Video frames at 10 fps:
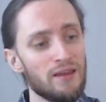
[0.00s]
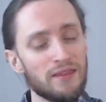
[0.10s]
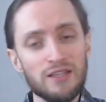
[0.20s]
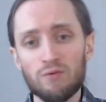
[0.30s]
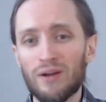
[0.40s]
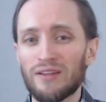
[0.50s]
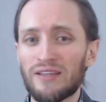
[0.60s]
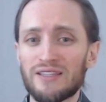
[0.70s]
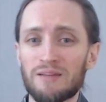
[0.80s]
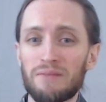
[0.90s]
This one
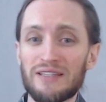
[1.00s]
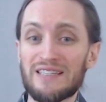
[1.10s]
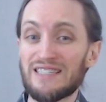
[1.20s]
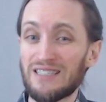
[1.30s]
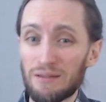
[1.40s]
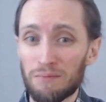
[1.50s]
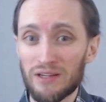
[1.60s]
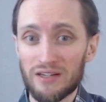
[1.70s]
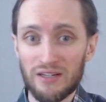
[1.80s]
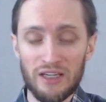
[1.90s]
is a bit
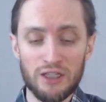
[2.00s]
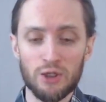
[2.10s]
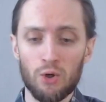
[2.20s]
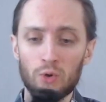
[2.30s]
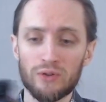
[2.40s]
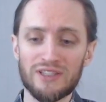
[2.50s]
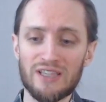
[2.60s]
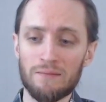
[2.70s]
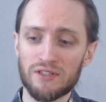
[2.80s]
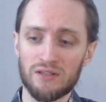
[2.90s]
simpler. It's called
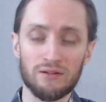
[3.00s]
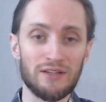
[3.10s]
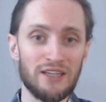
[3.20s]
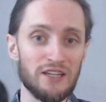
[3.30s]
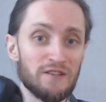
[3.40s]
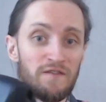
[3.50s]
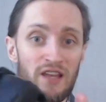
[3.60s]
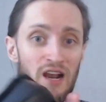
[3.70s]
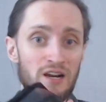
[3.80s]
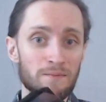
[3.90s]
Samsung Gear
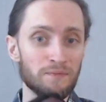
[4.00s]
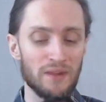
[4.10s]
VR.